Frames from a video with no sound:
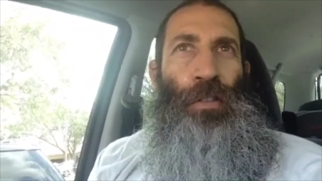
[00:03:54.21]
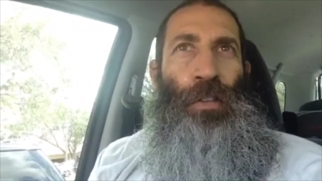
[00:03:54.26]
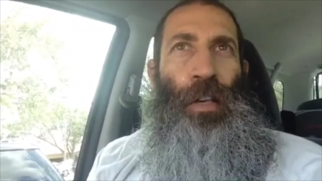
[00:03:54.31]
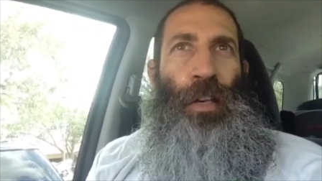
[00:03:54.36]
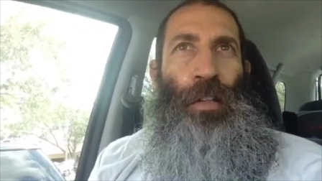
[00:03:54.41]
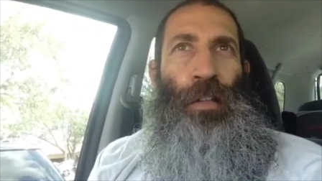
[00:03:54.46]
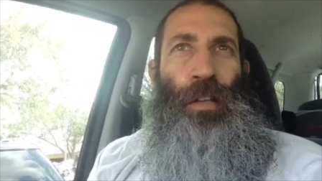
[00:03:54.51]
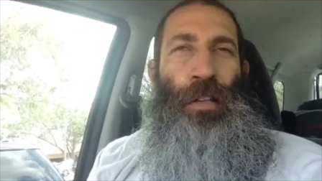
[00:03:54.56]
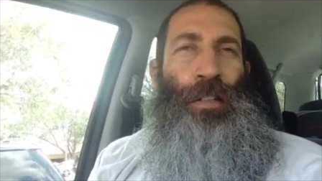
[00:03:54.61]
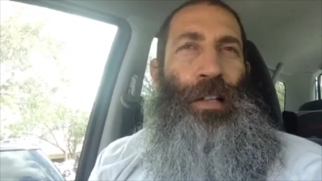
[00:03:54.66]
and
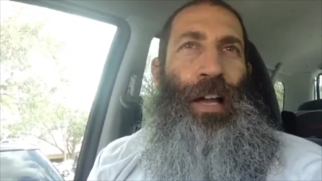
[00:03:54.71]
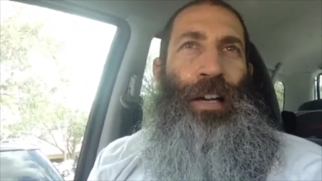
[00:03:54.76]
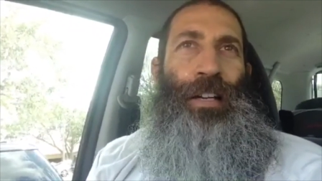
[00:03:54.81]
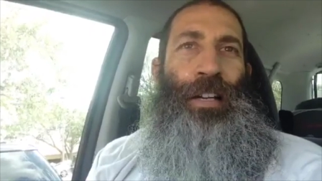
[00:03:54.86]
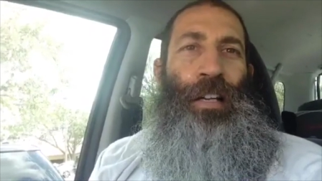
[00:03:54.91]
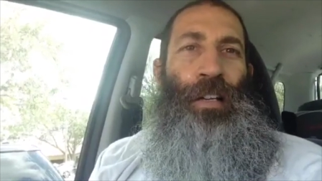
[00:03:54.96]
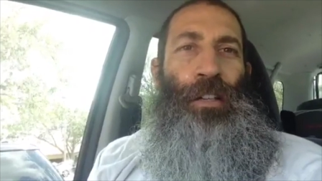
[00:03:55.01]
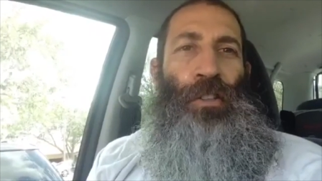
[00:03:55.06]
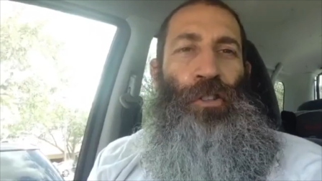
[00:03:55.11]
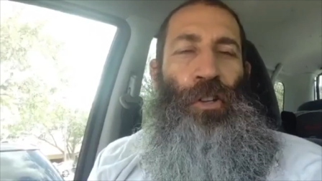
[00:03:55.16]
then it does not
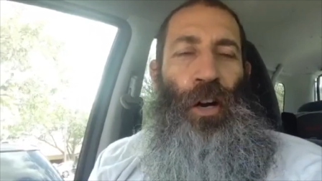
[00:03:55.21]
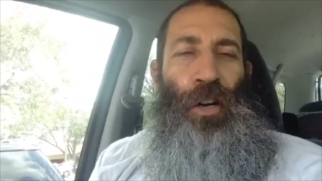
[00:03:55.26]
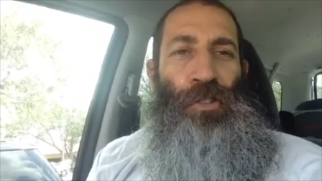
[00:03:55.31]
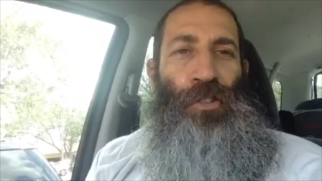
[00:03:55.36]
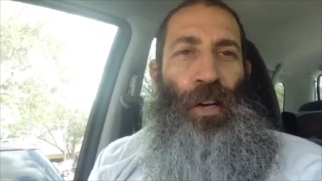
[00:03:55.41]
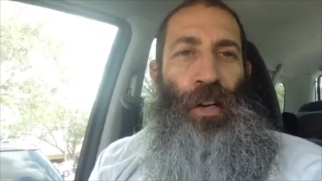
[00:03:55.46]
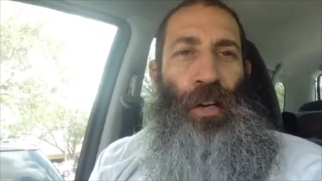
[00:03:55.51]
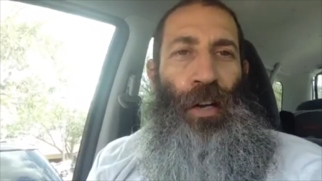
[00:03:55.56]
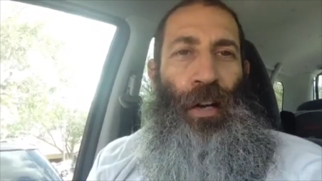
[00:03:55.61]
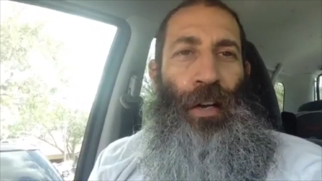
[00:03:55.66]
get in a
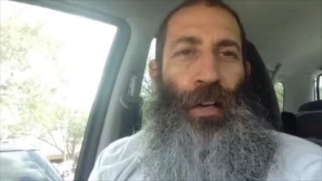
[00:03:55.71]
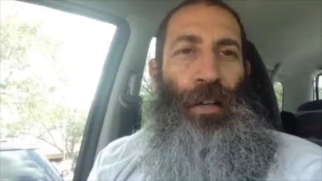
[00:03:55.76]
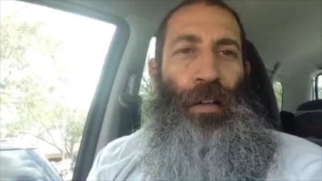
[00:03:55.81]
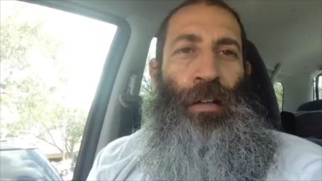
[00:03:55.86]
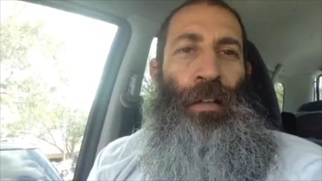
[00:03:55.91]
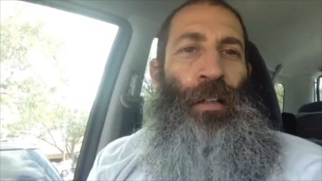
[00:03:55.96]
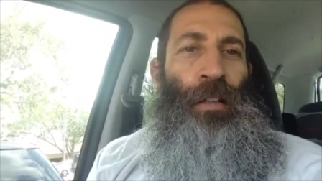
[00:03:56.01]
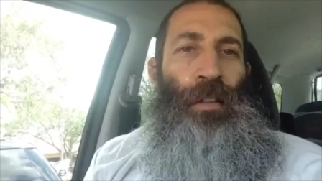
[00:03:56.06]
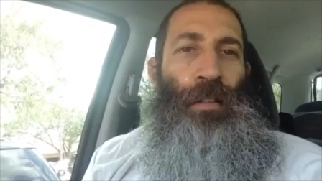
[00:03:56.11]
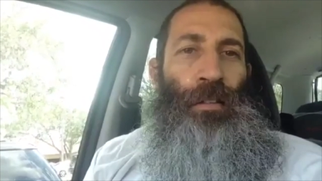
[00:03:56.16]
charge at night,
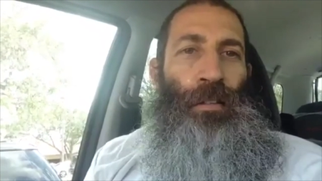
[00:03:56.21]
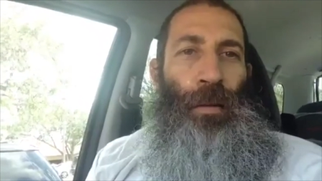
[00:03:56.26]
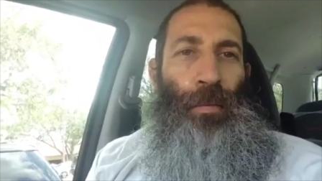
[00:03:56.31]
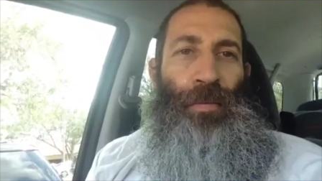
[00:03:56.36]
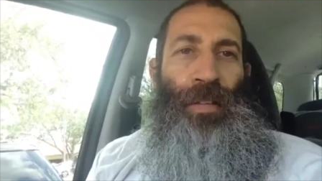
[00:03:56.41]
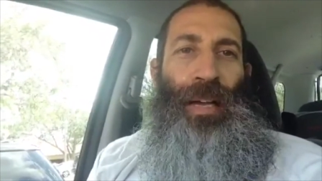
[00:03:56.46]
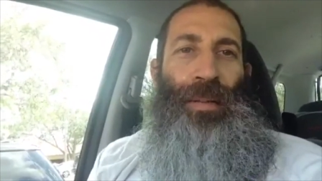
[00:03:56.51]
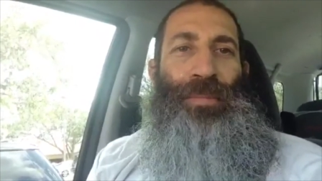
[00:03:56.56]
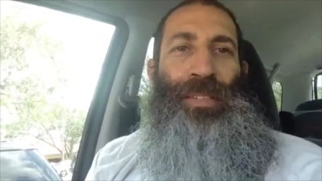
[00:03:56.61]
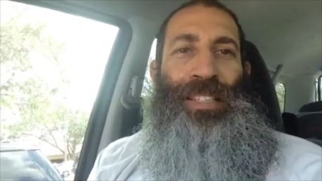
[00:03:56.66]

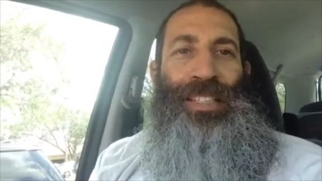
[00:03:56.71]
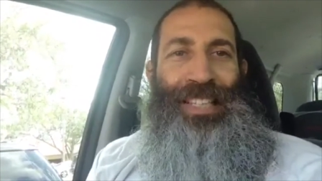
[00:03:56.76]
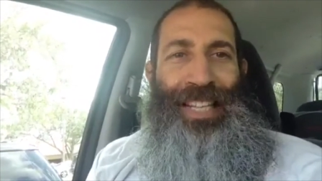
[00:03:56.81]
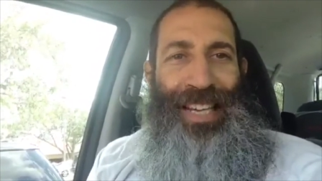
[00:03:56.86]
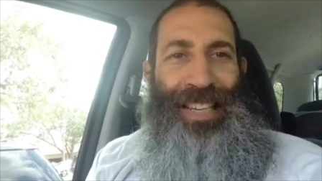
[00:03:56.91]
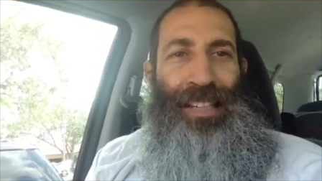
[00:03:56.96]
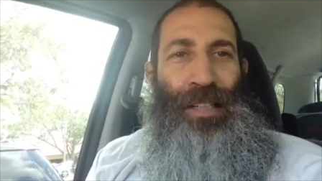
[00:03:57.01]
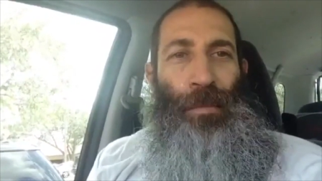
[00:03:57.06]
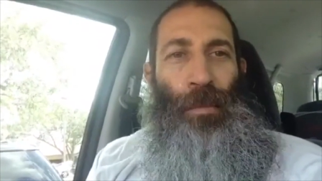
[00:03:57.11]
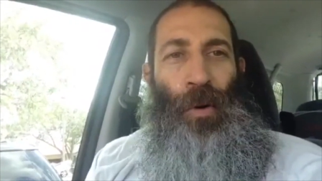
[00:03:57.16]
sometimes it's
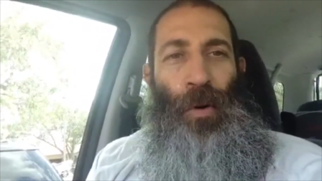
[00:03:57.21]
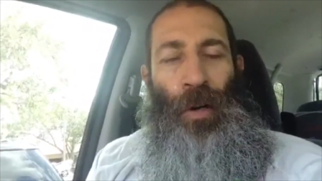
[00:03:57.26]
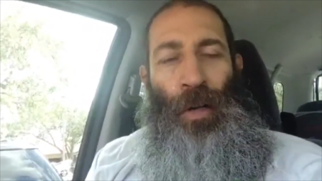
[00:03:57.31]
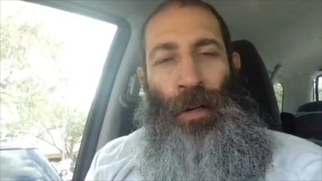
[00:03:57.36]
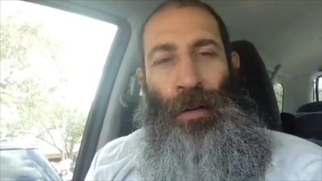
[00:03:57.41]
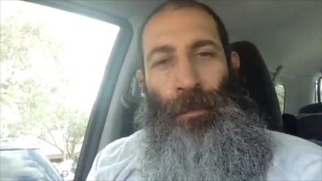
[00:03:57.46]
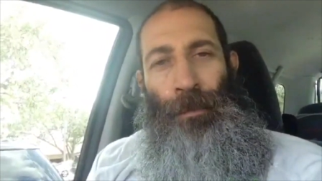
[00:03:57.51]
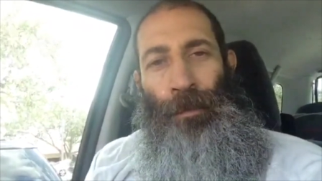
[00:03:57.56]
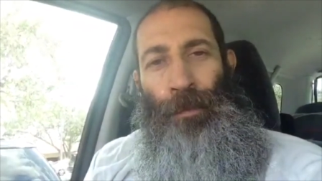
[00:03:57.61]
dead in the morning.